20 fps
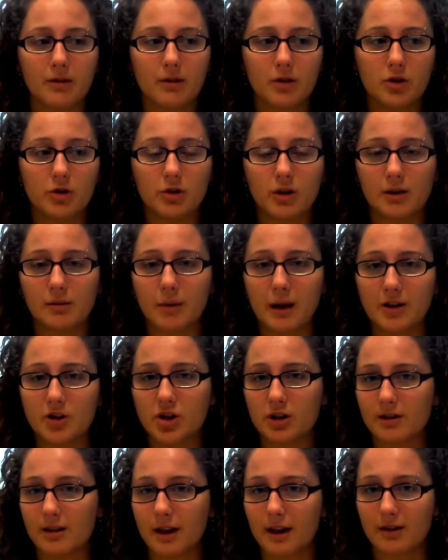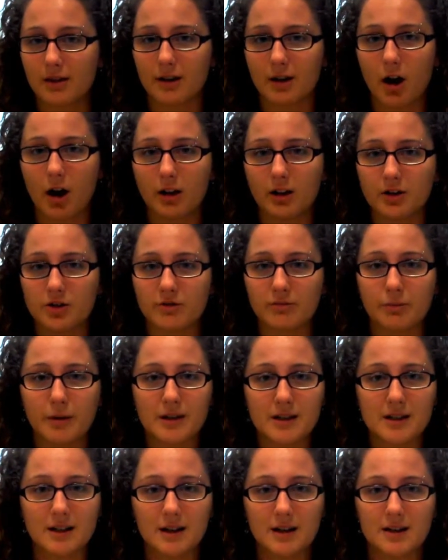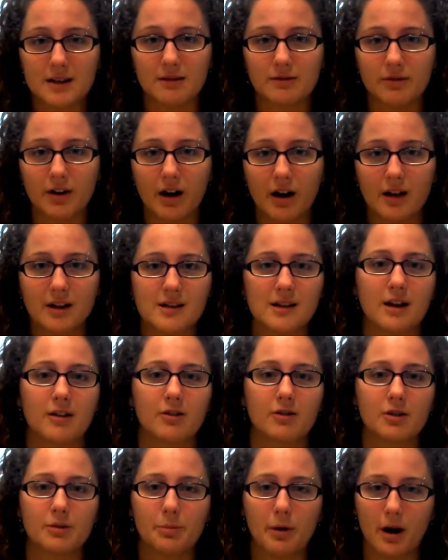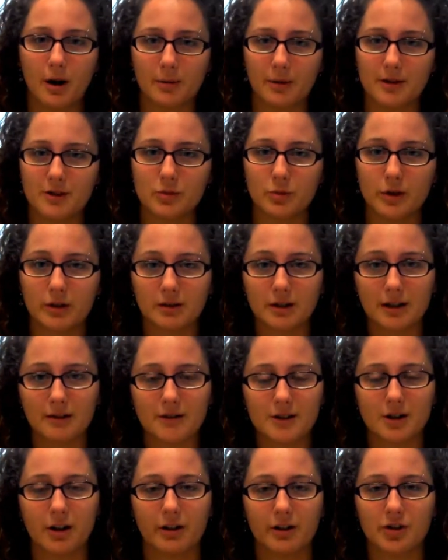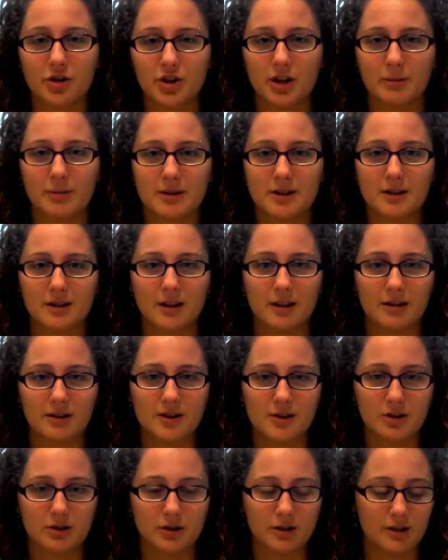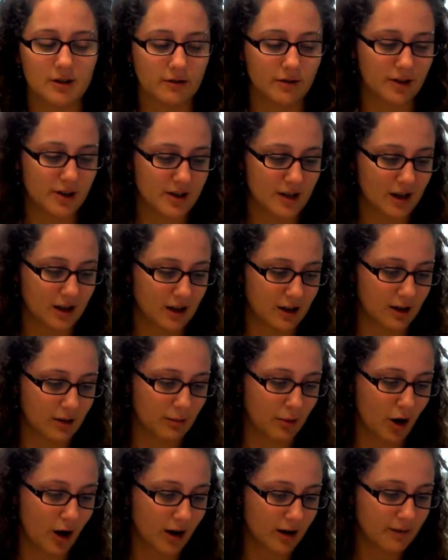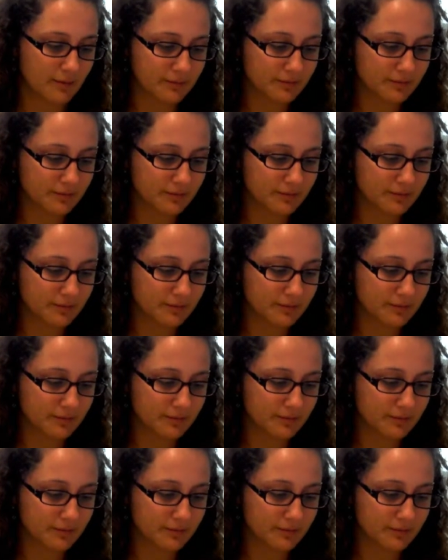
You can mention that the College of Business and various other departments will give scholarships to their students for studying abroad.